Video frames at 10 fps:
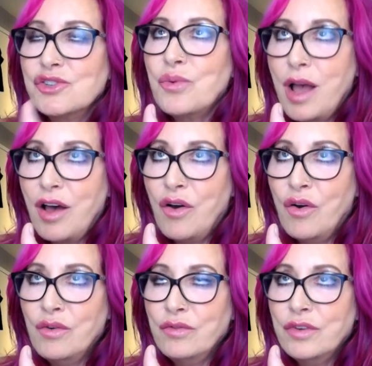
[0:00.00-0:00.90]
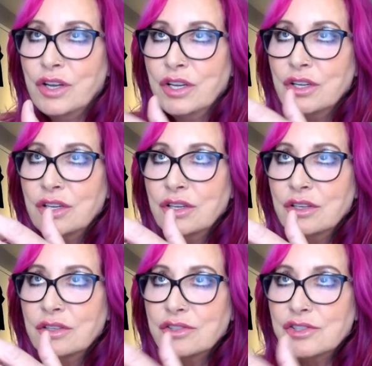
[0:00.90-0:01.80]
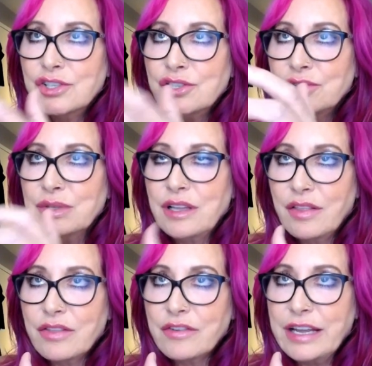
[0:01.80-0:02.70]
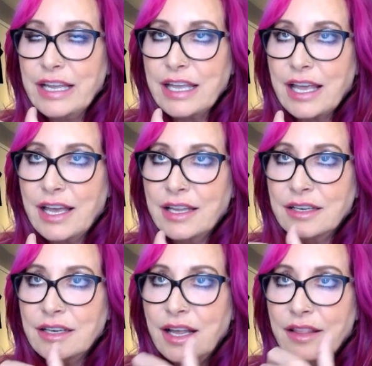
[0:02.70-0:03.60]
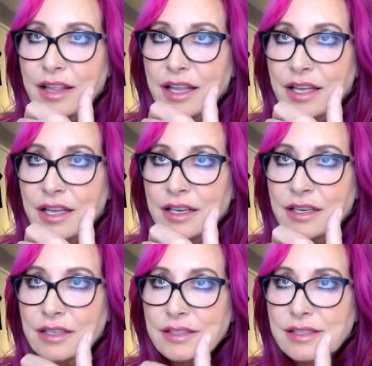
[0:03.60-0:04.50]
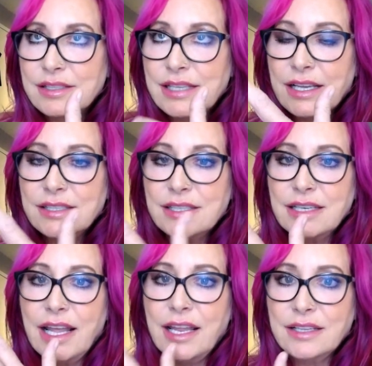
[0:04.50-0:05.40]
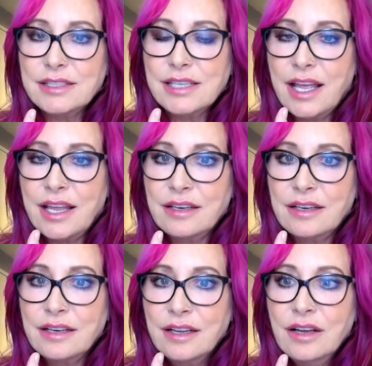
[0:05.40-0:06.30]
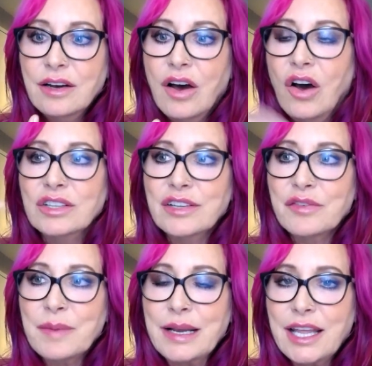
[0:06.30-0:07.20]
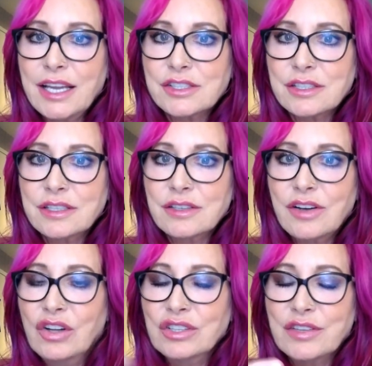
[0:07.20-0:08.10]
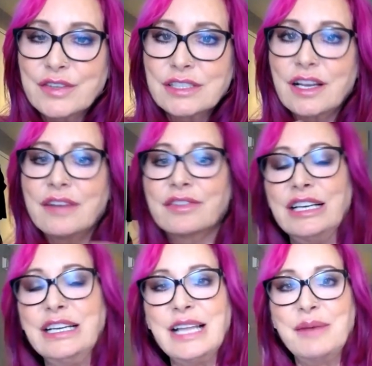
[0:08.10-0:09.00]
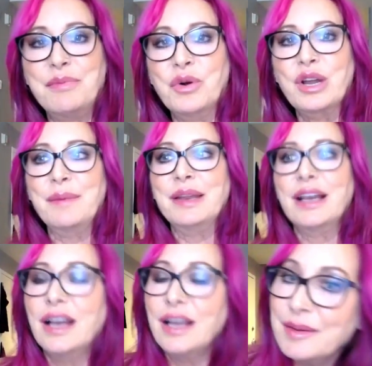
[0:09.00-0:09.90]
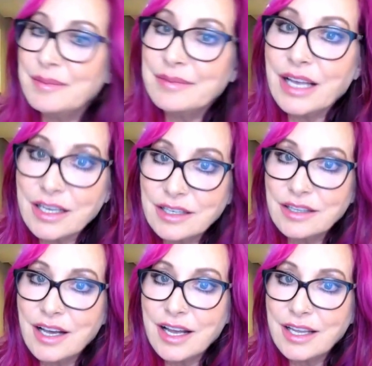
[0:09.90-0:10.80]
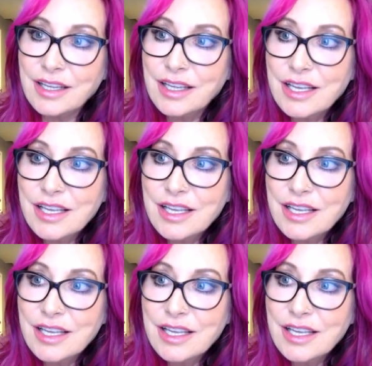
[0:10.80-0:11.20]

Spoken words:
12, 2 and then 3 again, and then 6 and 8 and 10. All different medication, all different stuff, cleaning that port. I mean, I am not going to lie.